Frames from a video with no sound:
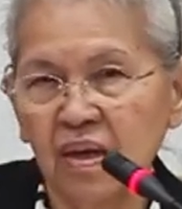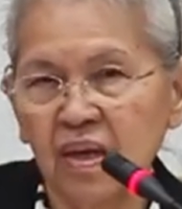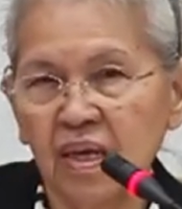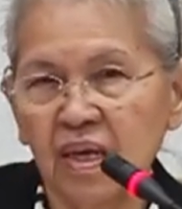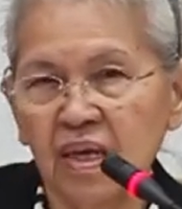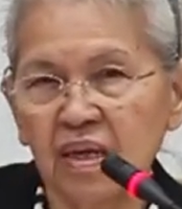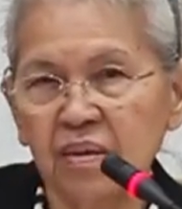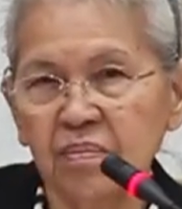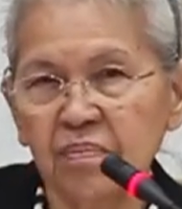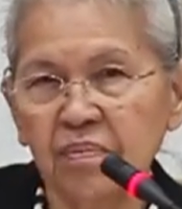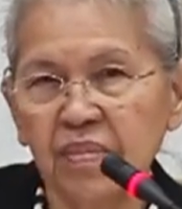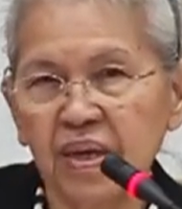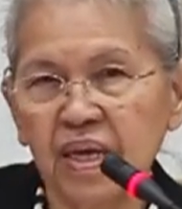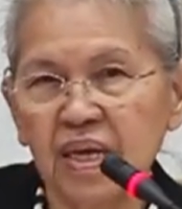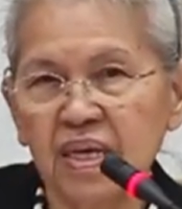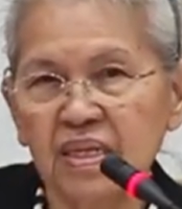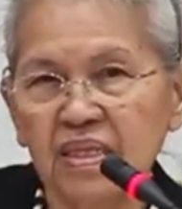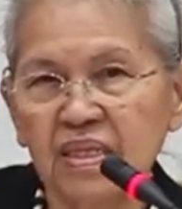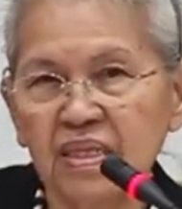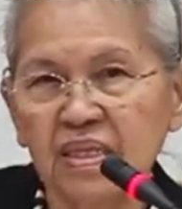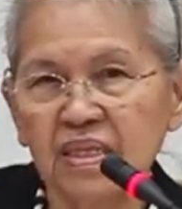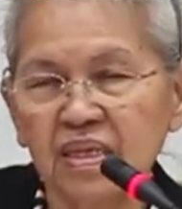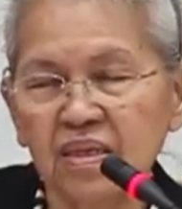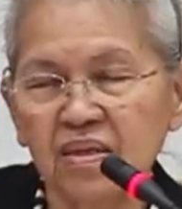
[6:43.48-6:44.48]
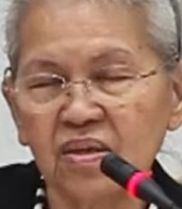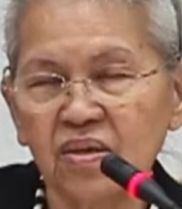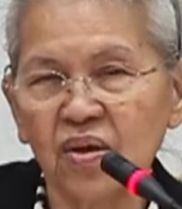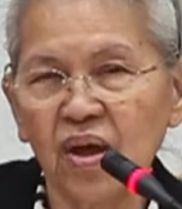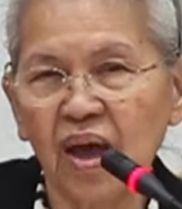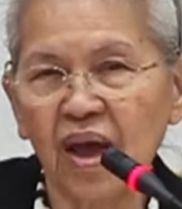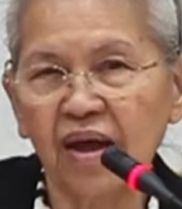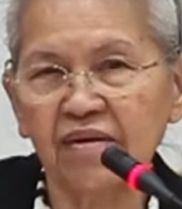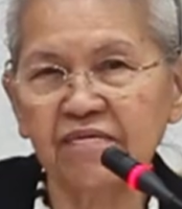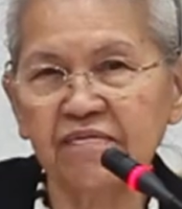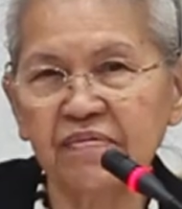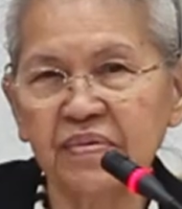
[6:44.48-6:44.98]
It means you
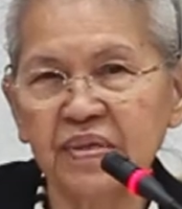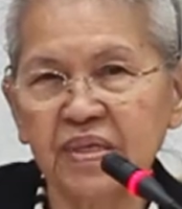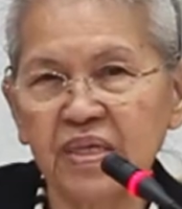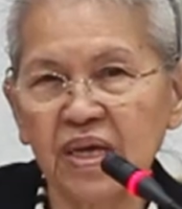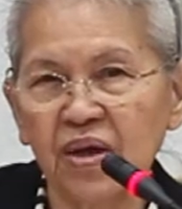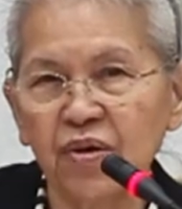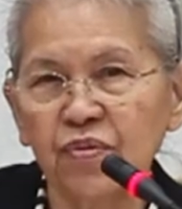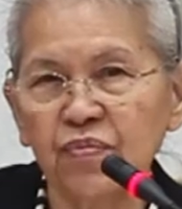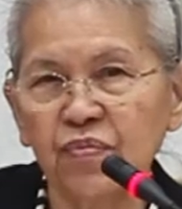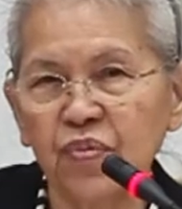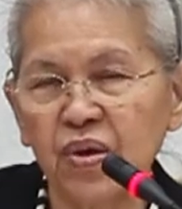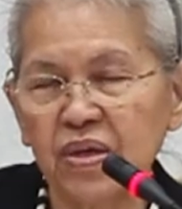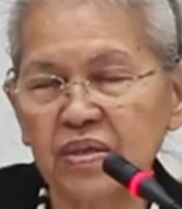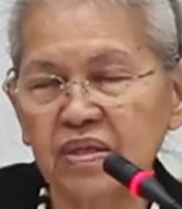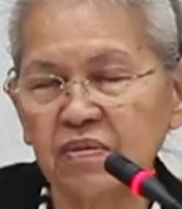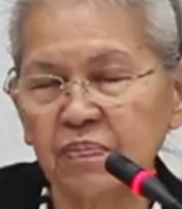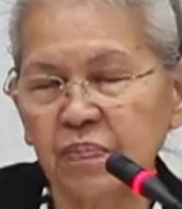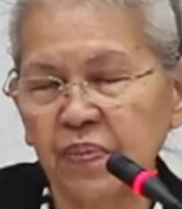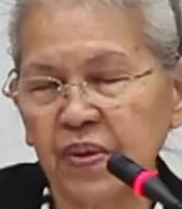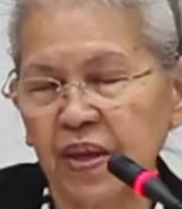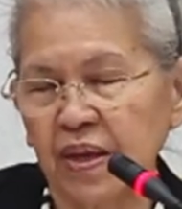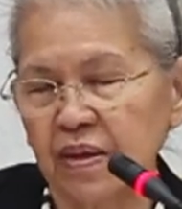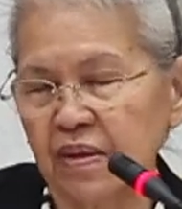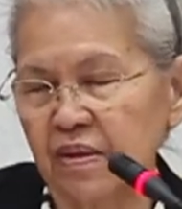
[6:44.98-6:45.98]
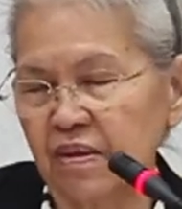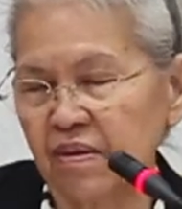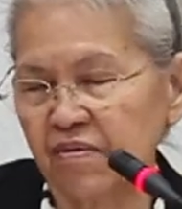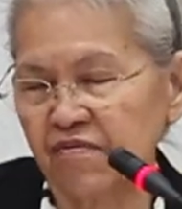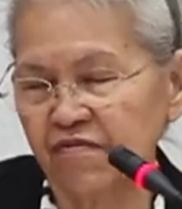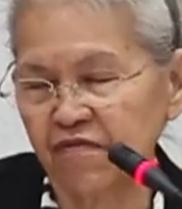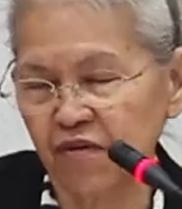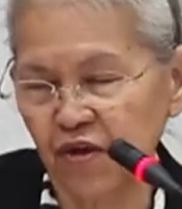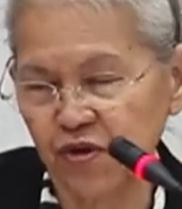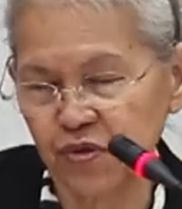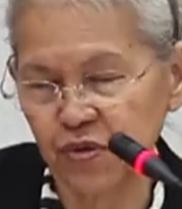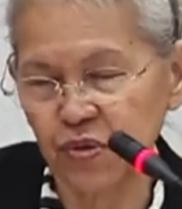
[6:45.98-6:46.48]
have
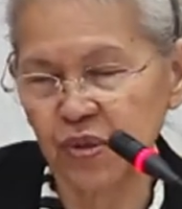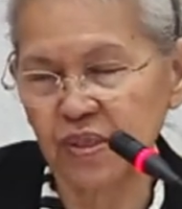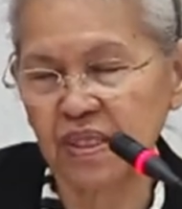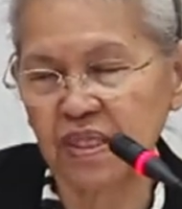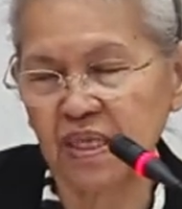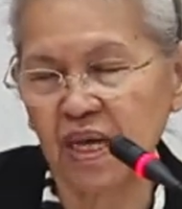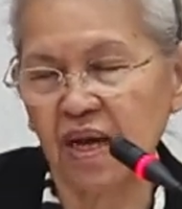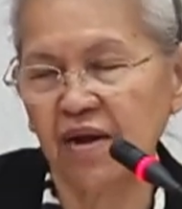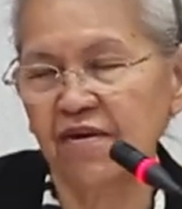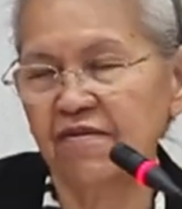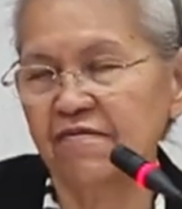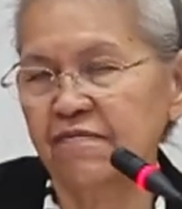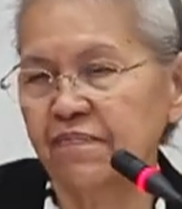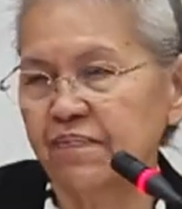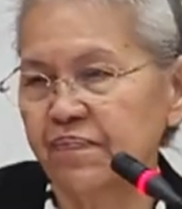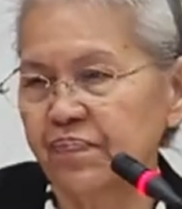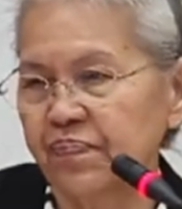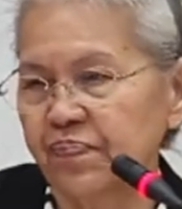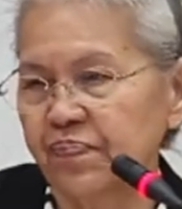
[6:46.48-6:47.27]
self-respect for yourself.